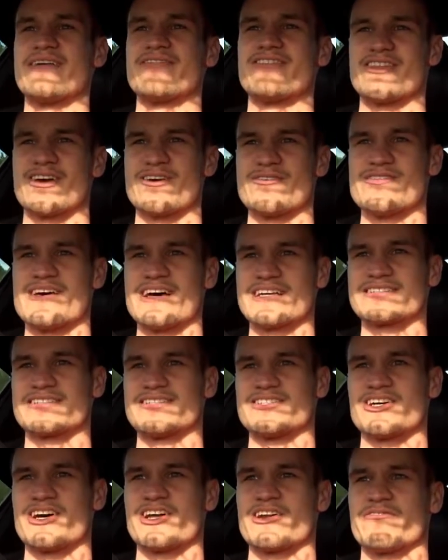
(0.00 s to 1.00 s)
even though that's
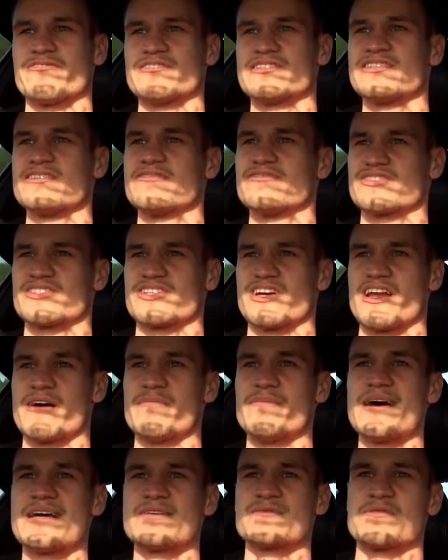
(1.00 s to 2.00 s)
the turn off for Silverstone. I
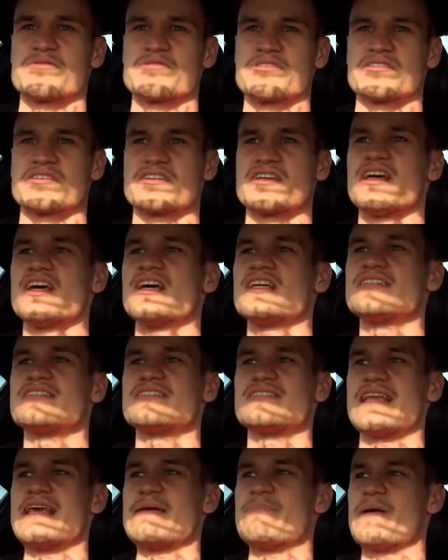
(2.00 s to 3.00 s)
may as well just
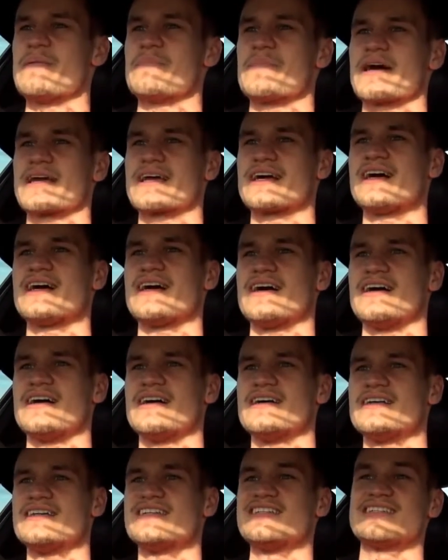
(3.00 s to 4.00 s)
sleep in my car,
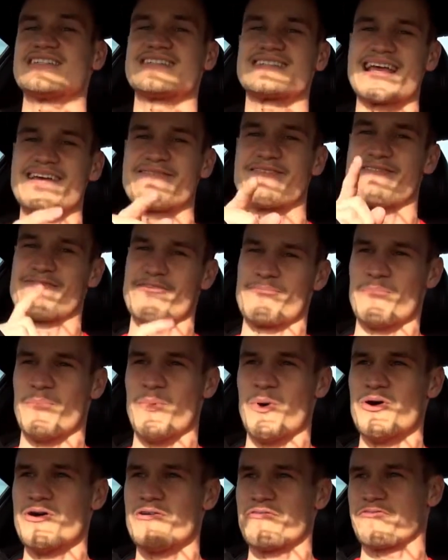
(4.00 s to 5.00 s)
save even
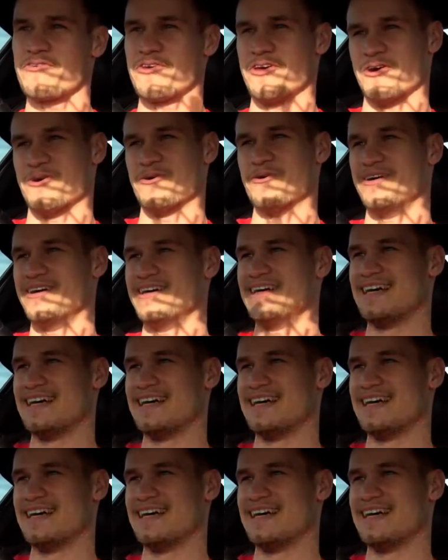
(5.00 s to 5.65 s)
more fuel.